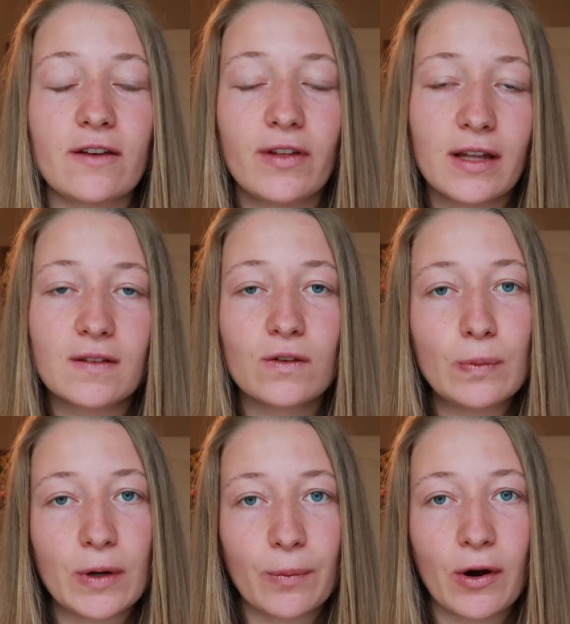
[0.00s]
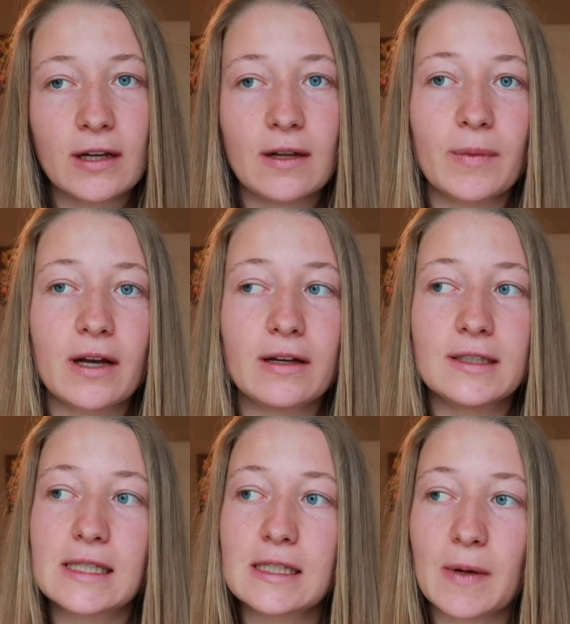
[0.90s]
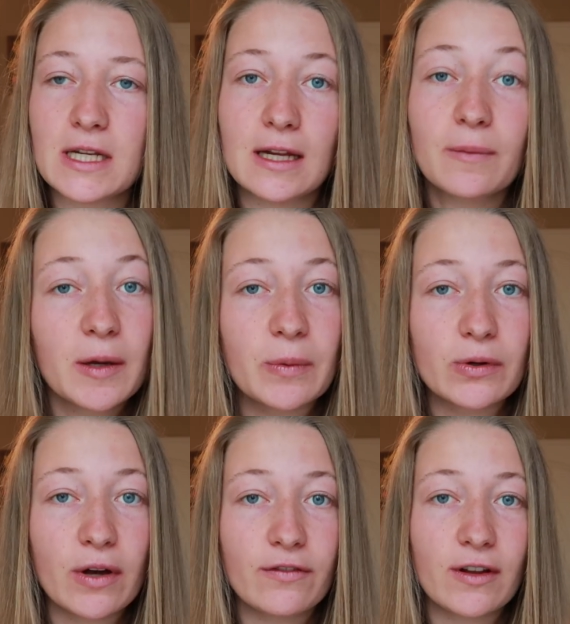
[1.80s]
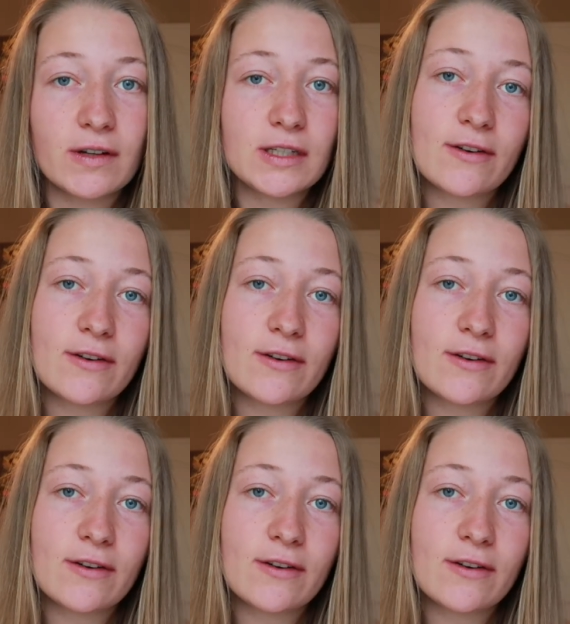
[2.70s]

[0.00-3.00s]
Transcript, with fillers: I think it's super important because especially people who have never